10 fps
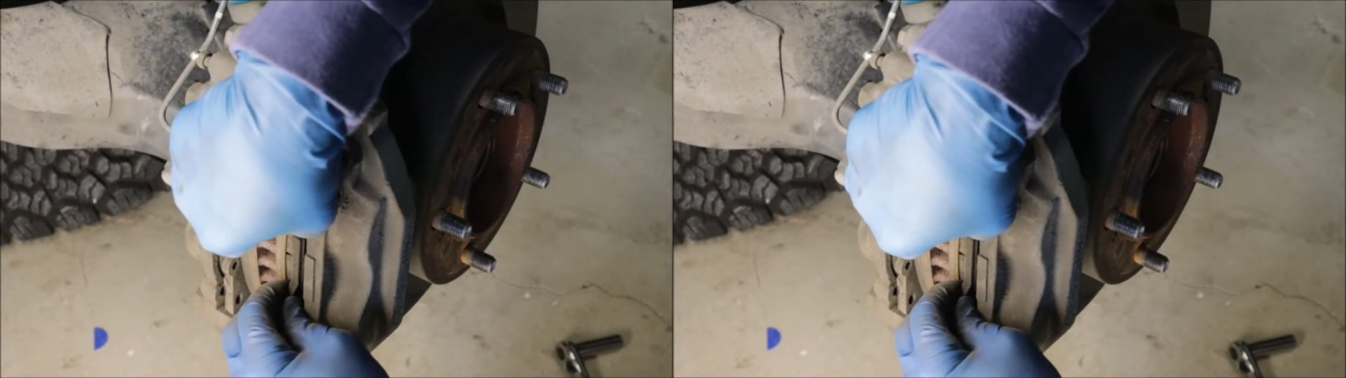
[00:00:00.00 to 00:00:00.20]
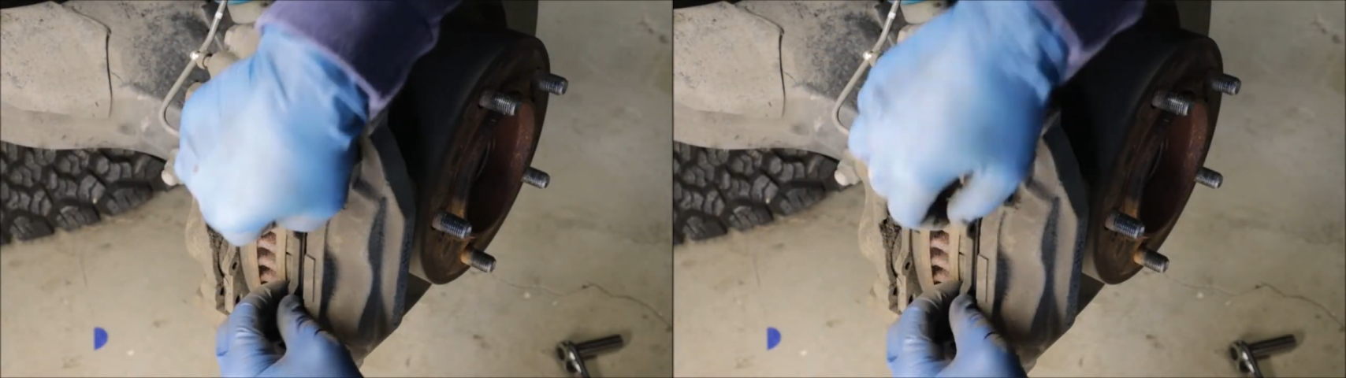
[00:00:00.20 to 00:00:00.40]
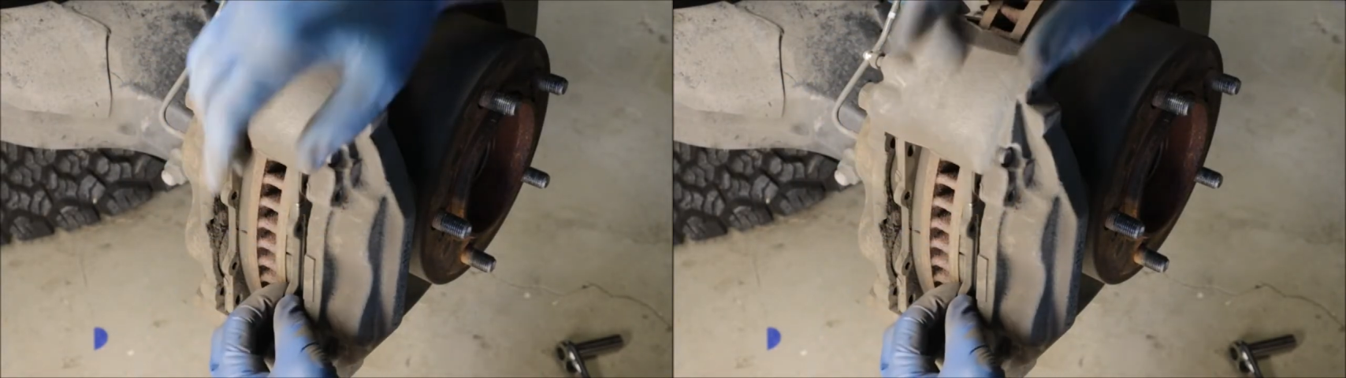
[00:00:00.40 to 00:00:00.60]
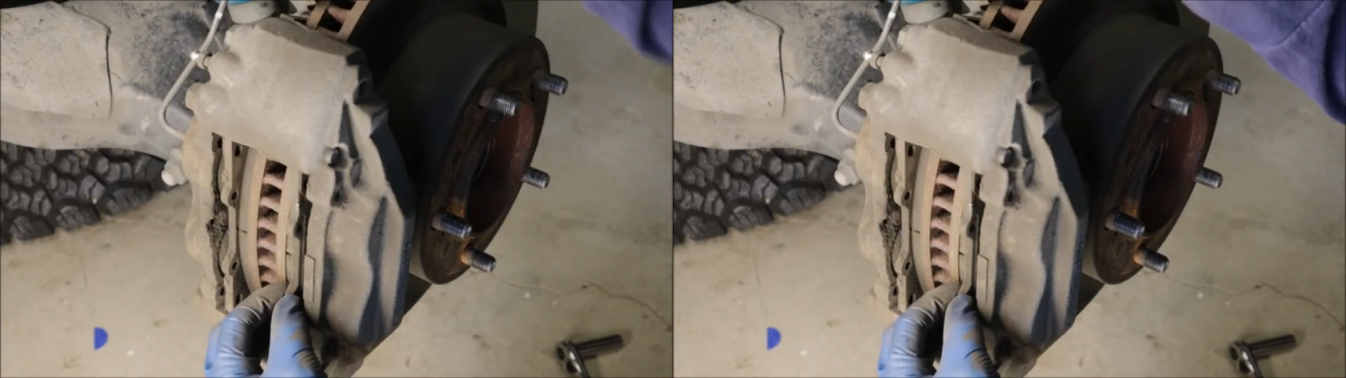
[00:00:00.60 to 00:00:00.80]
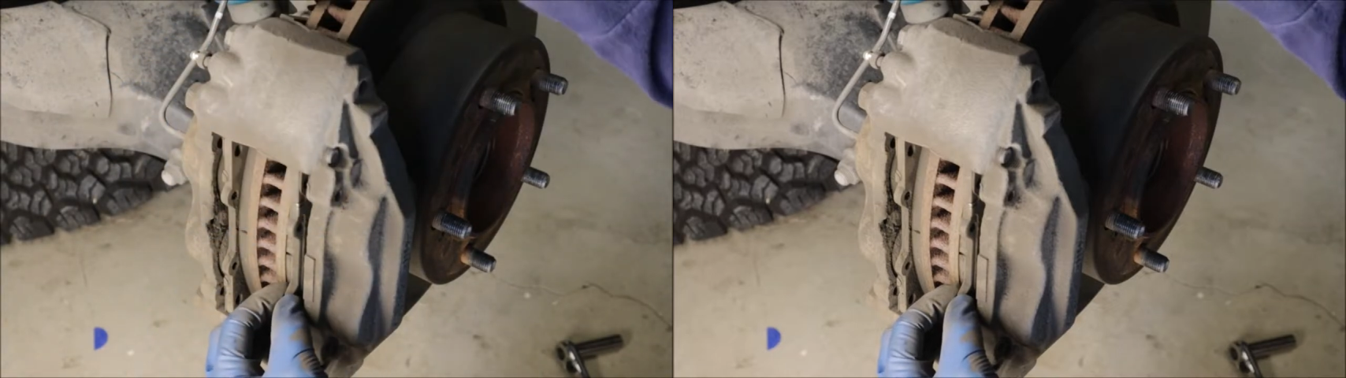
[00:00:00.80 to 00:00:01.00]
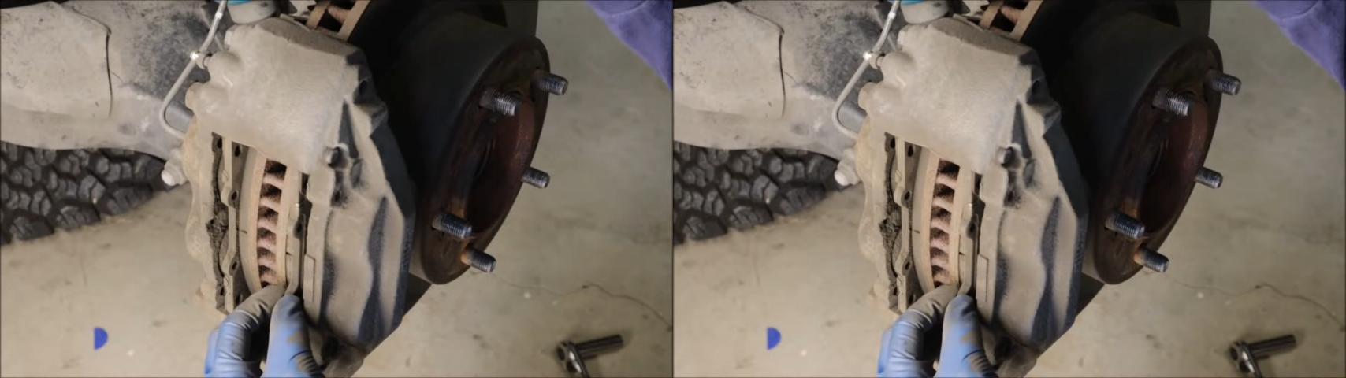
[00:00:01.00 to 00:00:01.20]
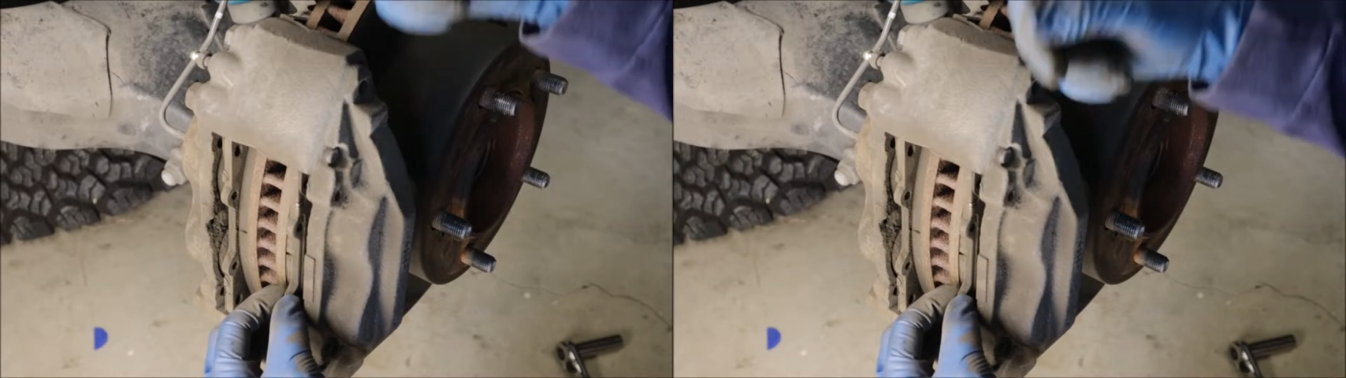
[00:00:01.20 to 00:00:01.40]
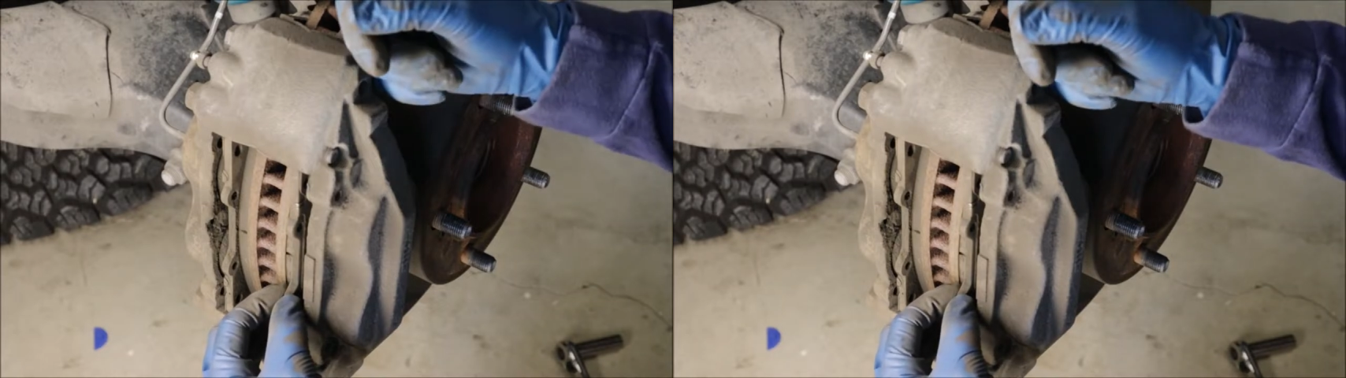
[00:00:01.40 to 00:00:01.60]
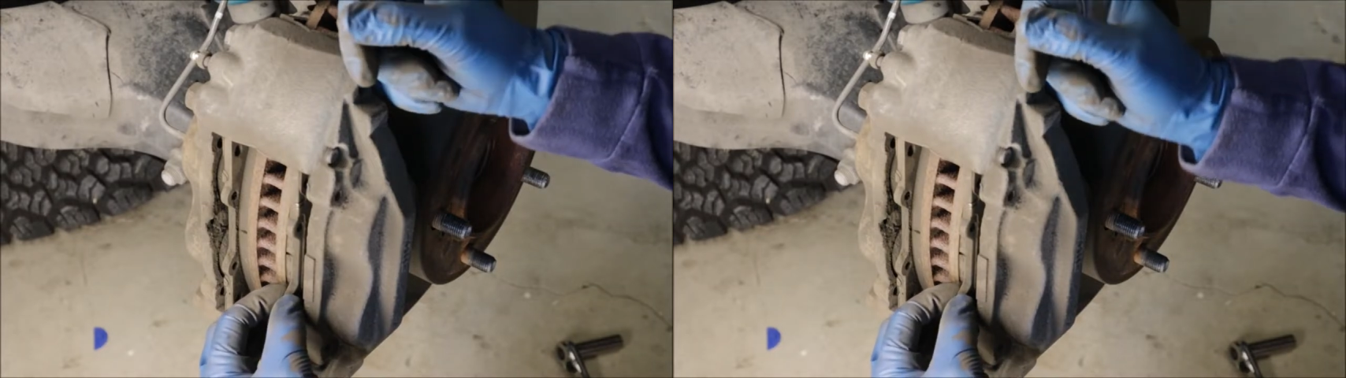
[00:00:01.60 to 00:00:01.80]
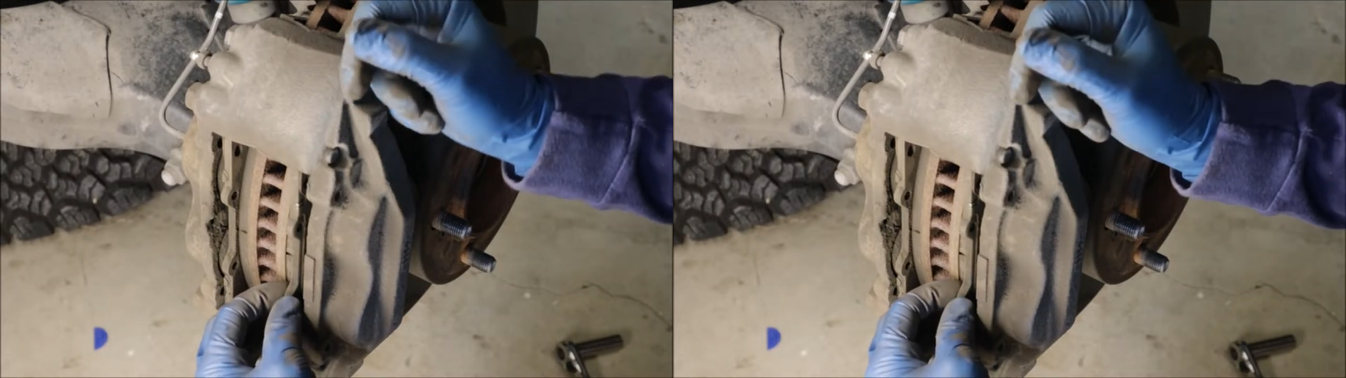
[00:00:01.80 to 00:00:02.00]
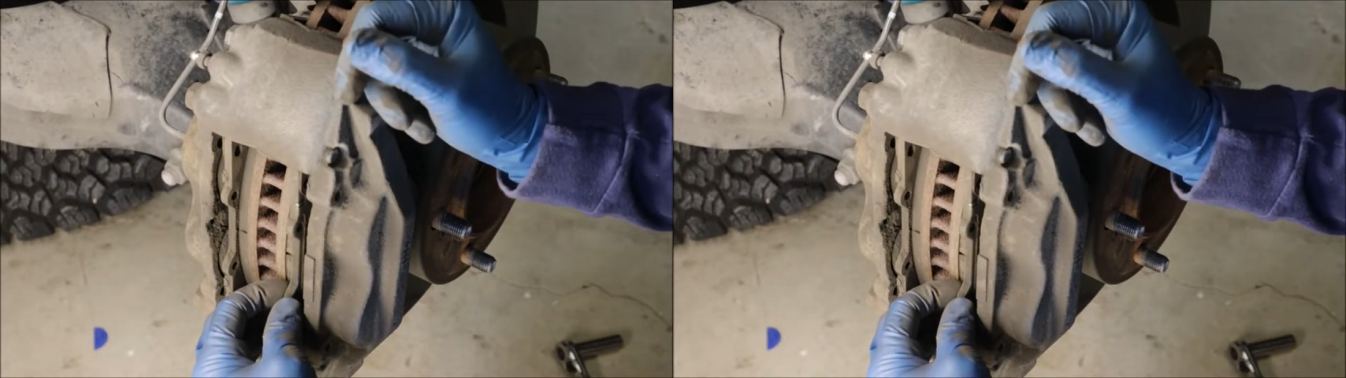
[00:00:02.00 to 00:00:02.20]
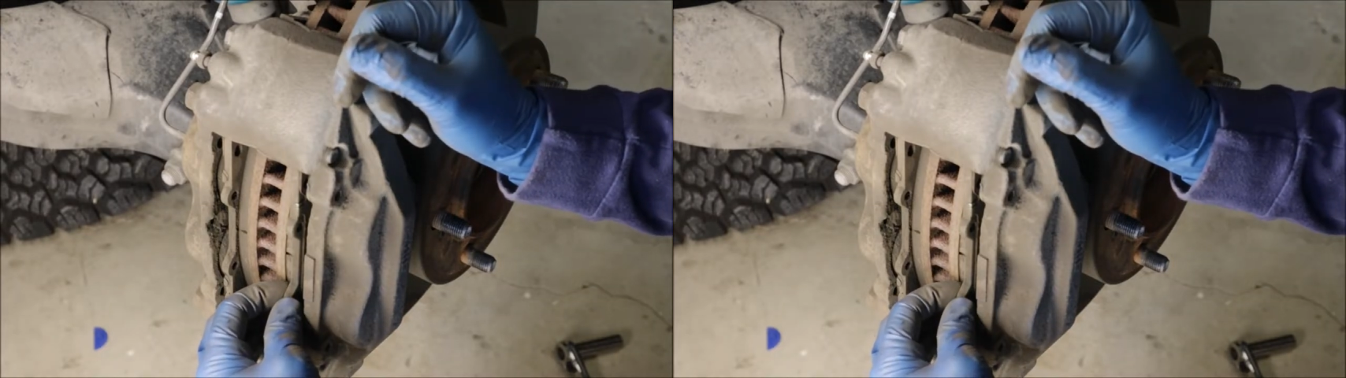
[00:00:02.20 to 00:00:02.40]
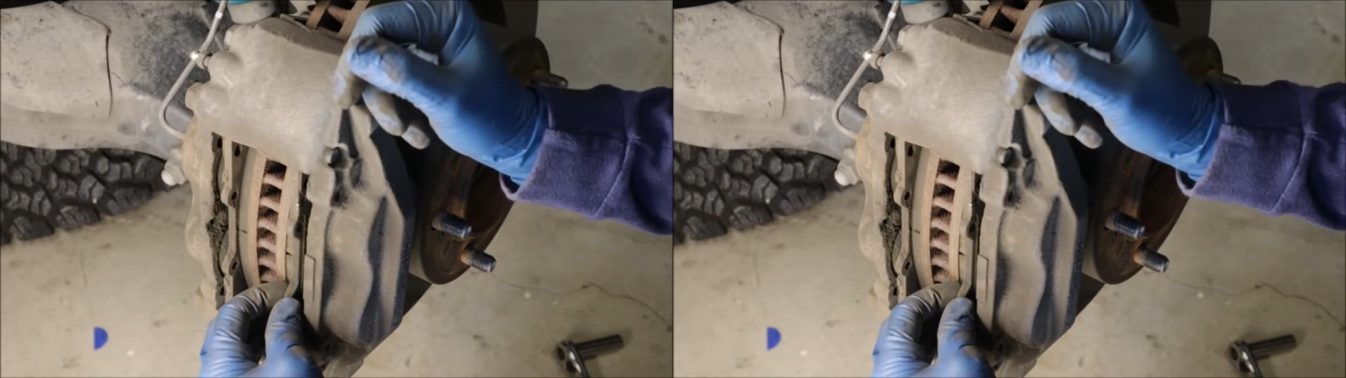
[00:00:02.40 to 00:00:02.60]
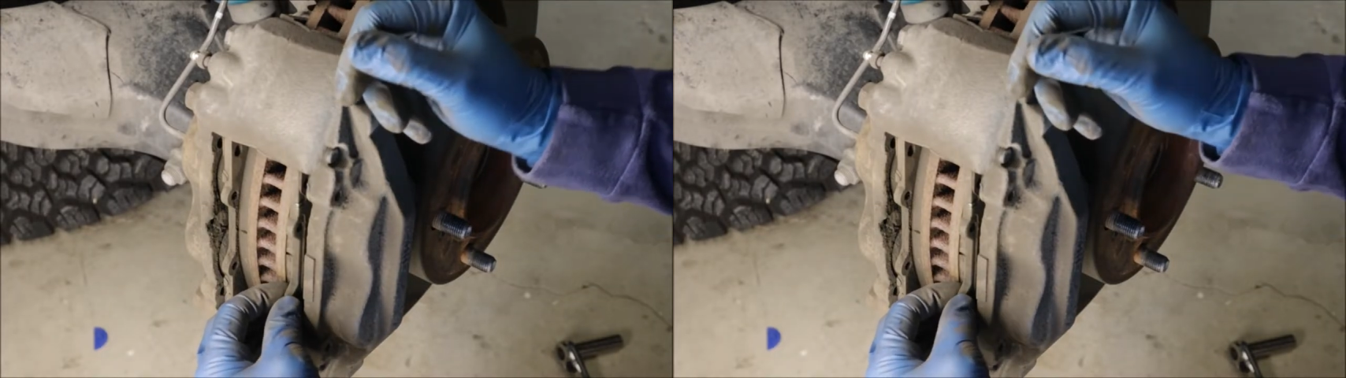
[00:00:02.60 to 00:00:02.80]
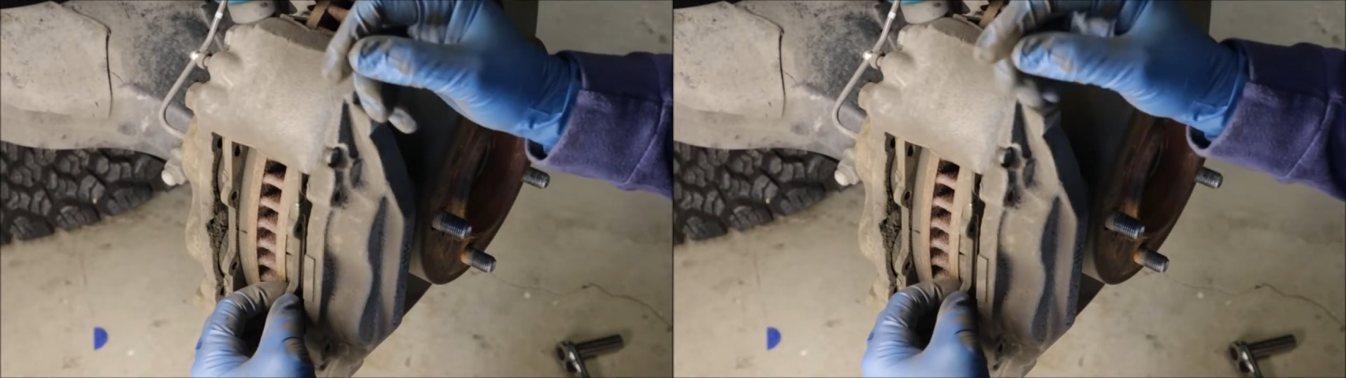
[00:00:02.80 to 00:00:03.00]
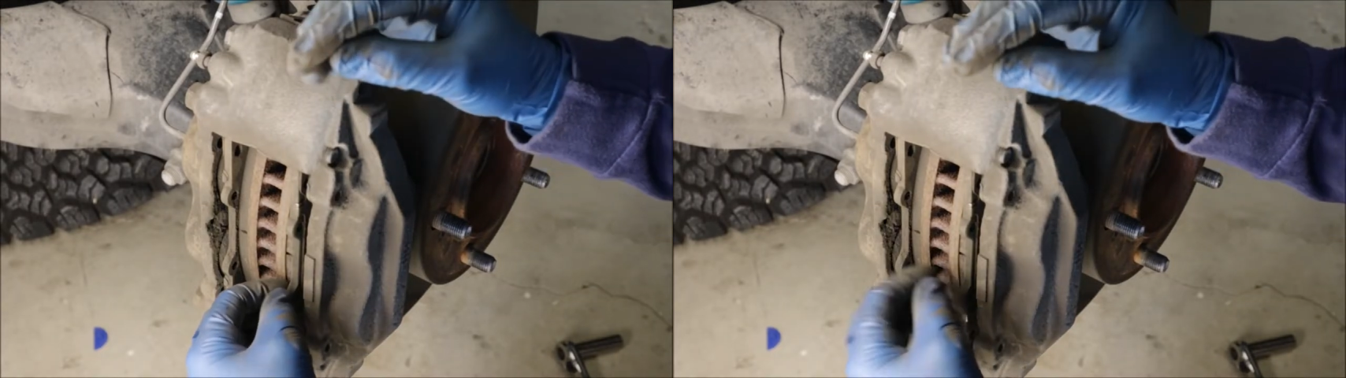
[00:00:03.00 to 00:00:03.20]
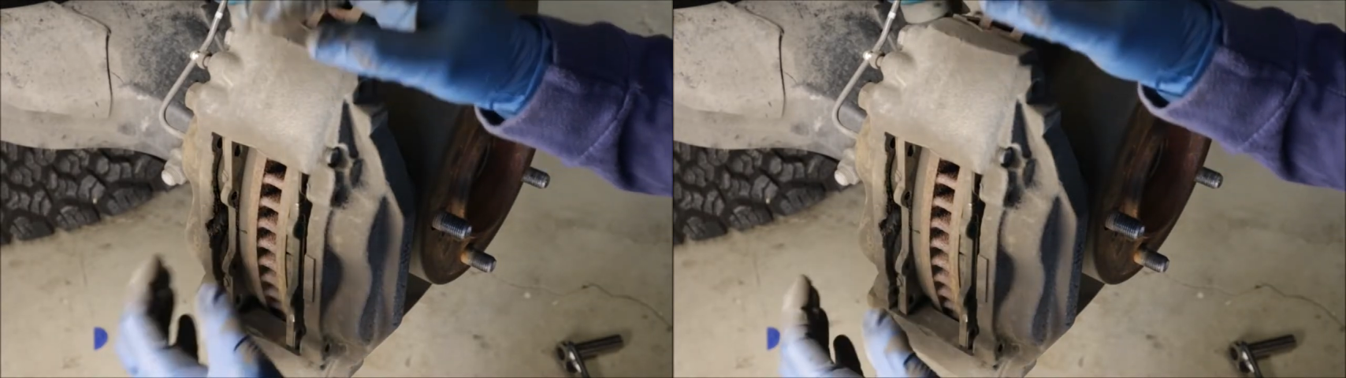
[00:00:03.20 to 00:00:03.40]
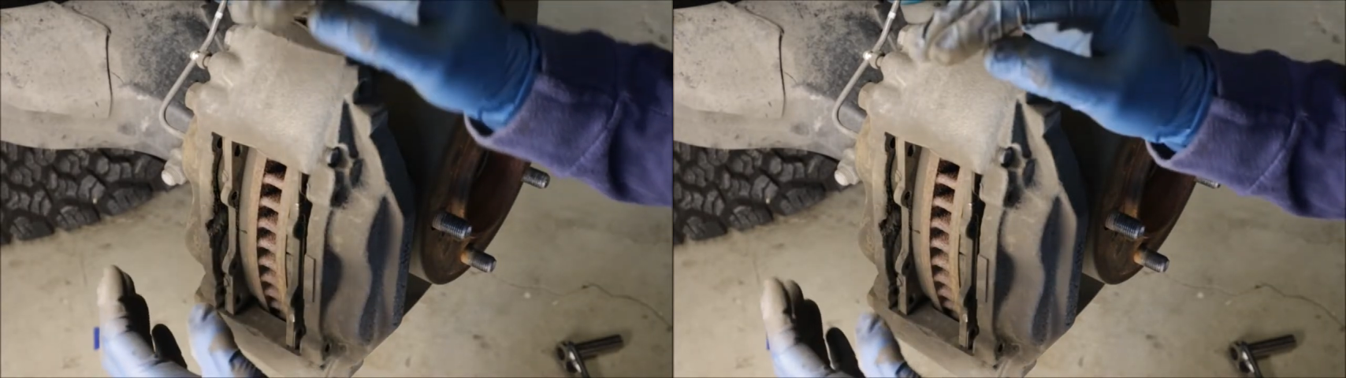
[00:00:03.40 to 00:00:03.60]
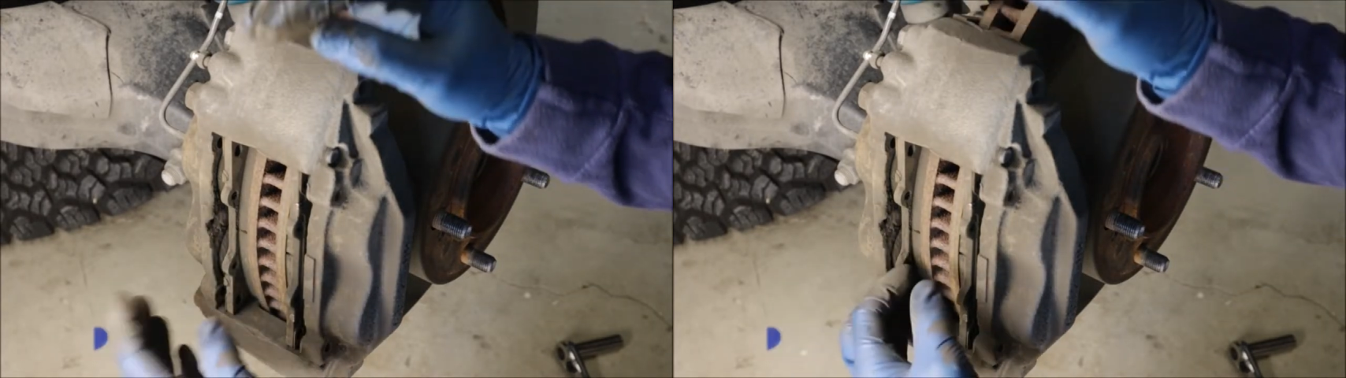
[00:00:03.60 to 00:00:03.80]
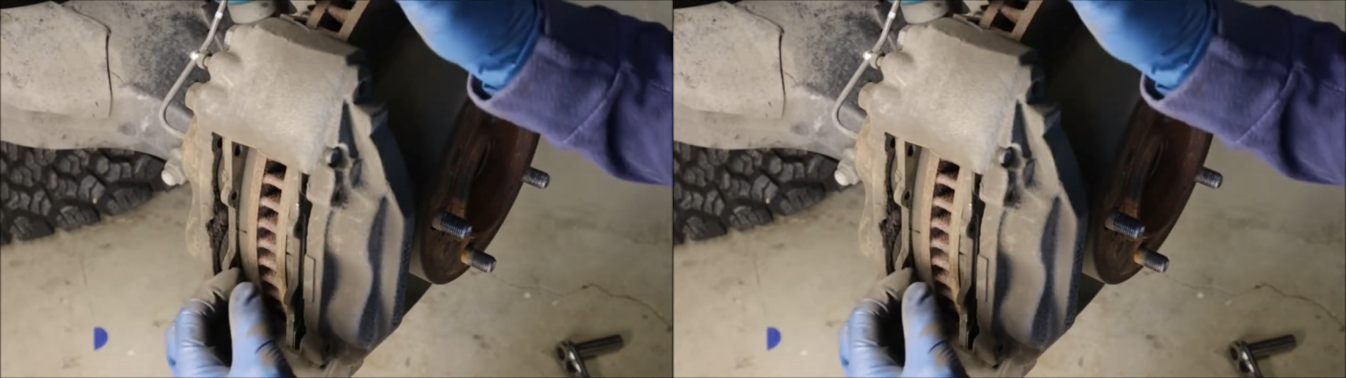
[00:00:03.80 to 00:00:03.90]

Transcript: (no speaker visible)